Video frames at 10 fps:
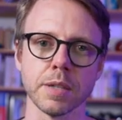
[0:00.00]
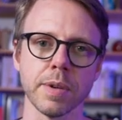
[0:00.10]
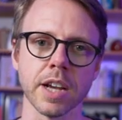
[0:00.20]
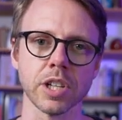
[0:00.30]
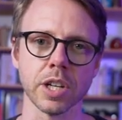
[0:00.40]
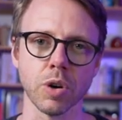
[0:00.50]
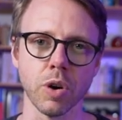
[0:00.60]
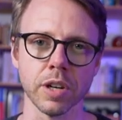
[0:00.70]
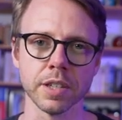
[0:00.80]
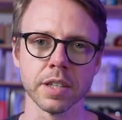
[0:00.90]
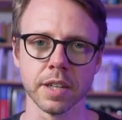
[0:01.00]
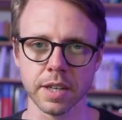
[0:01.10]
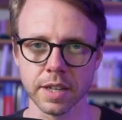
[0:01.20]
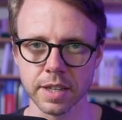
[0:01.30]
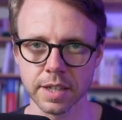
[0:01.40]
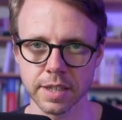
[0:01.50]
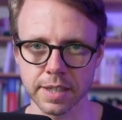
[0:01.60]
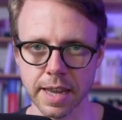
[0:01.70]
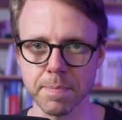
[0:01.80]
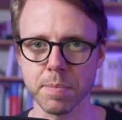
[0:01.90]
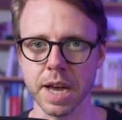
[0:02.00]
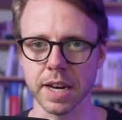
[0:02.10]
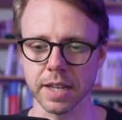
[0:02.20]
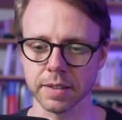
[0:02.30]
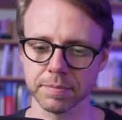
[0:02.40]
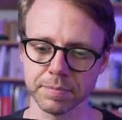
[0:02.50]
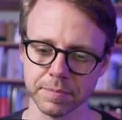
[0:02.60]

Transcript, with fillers: we actually call it same padding.